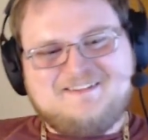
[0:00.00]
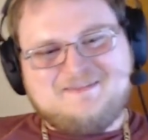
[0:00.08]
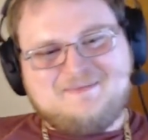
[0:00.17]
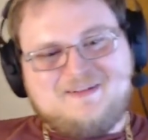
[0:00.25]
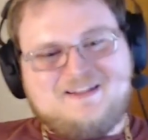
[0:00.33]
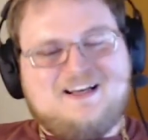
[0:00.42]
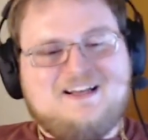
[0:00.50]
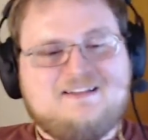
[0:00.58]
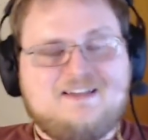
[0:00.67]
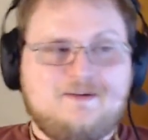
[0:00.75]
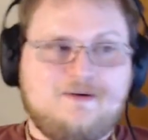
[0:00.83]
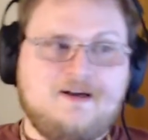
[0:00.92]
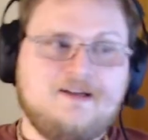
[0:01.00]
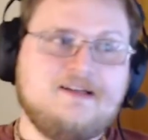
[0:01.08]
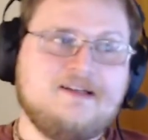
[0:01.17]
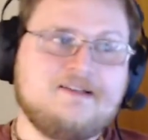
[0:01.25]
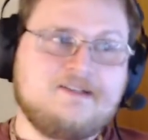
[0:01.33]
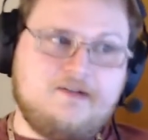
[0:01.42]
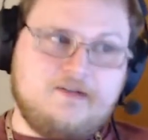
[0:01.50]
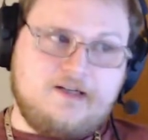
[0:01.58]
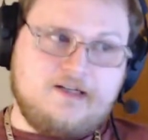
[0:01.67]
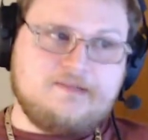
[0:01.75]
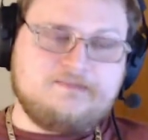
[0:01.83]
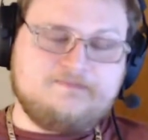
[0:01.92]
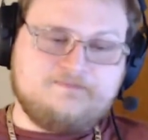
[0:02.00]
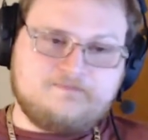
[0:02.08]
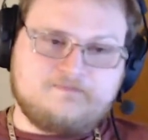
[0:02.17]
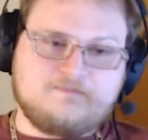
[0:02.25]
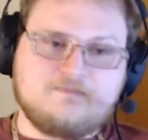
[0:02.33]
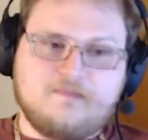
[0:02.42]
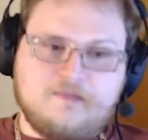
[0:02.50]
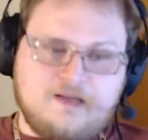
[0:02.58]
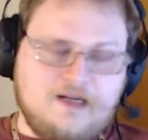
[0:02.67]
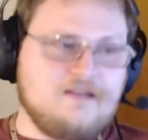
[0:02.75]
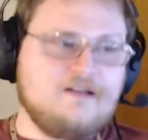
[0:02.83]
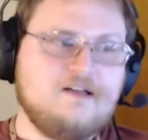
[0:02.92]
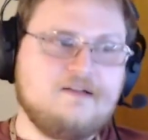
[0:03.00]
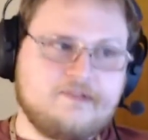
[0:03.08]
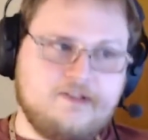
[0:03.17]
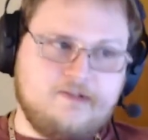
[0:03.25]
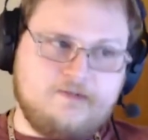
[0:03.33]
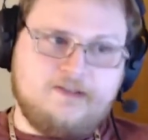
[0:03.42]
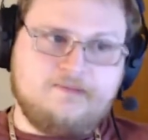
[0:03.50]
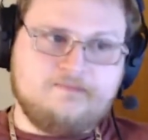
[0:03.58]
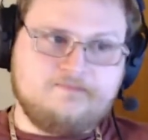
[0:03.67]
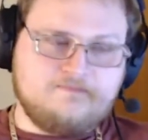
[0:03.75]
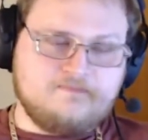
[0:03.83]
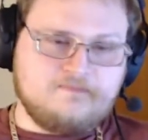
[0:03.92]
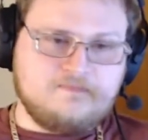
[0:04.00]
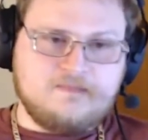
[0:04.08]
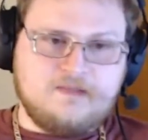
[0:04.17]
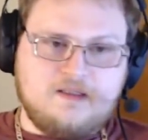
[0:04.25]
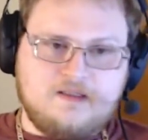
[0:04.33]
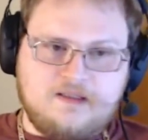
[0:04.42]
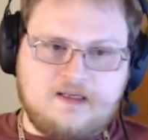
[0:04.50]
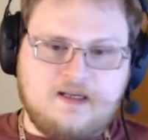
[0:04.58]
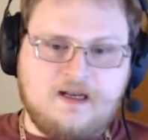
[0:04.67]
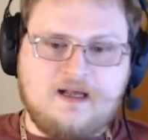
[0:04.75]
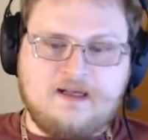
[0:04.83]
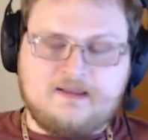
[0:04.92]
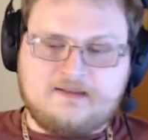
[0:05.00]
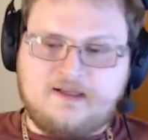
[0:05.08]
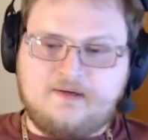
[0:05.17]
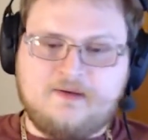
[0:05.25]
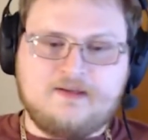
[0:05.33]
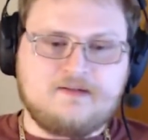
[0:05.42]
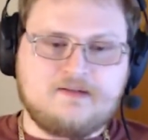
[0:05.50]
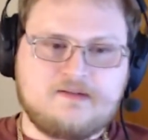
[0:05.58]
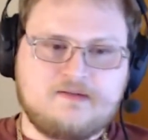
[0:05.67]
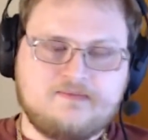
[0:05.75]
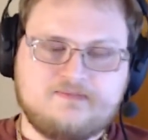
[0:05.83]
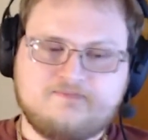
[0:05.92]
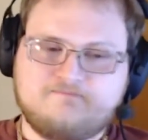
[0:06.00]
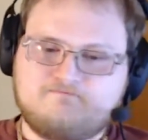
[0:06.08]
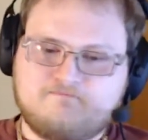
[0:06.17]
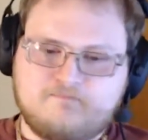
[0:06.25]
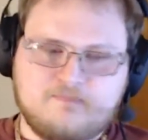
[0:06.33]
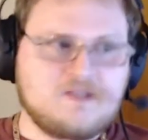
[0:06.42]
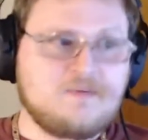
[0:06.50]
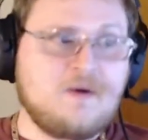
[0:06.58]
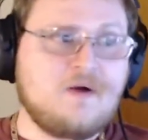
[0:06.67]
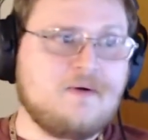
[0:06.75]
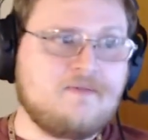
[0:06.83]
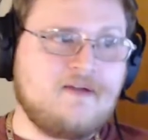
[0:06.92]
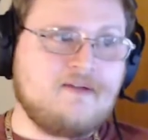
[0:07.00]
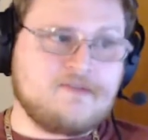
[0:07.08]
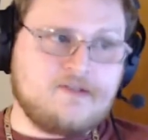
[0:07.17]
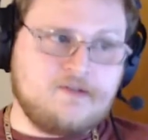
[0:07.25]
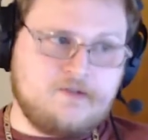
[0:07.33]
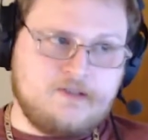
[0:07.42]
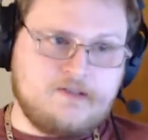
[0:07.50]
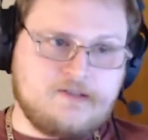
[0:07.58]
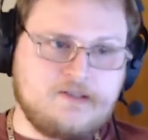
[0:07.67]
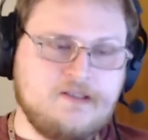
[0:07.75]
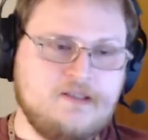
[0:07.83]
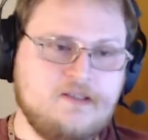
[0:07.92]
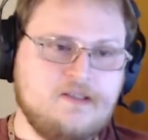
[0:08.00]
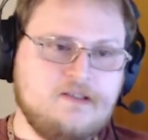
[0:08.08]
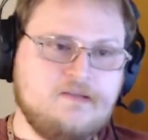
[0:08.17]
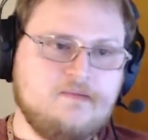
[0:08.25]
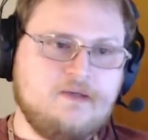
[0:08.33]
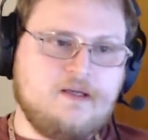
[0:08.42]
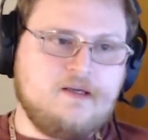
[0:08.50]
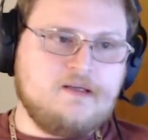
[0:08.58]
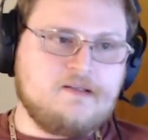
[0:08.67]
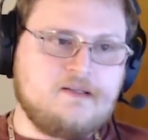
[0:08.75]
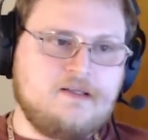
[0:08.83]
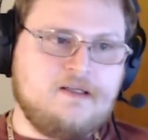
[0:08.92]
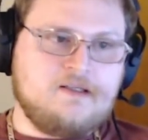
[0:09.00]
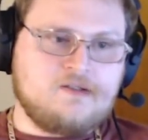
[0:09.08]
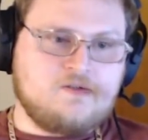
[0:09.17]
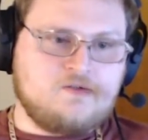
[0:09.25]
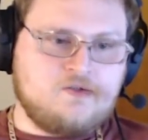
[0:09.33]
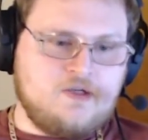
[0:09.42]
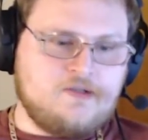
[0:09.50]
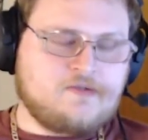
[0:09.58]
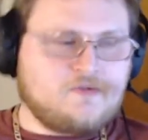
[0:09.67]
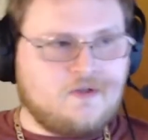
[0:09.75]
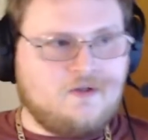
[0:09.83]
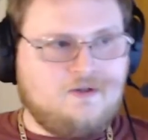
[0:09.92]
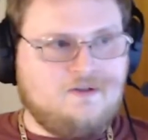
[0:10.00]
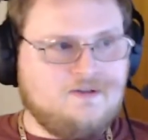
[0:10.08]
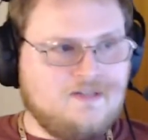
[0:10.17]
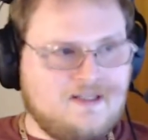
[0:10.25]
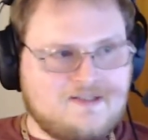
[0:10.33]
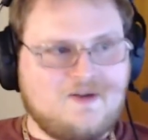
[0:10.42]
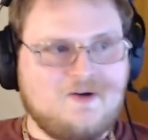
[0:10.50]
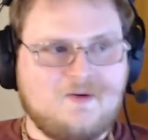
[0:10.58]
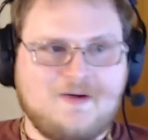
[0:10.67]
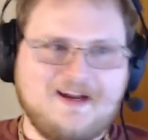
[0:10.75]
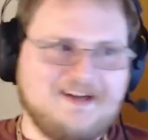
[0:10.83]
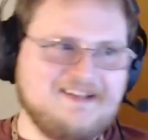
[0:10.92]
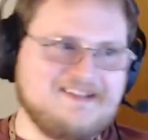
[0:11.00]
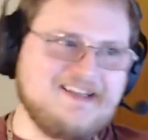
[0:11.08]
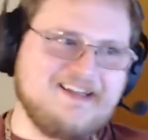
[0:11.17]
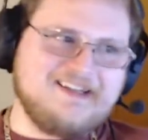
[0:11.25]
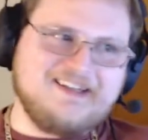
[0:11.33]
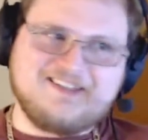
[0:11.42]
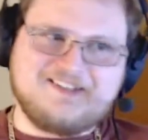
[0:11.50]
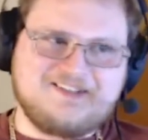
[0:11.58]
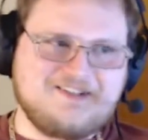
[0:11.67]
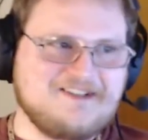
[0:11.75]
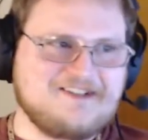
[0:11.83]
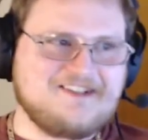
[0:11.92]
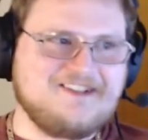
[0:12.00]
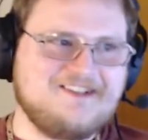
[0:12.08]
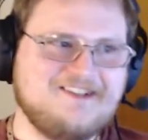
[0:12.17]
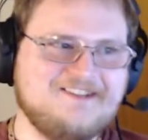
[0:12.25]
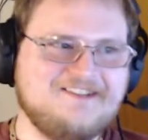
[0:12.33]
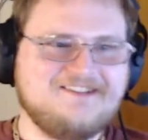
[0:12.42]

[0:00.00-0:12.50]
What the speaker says: But now I tell you what, now tuna, I love tuna, and I tell you what, it's probably my favorite sushis because it's just good. That's the only way I can say it. It's just good.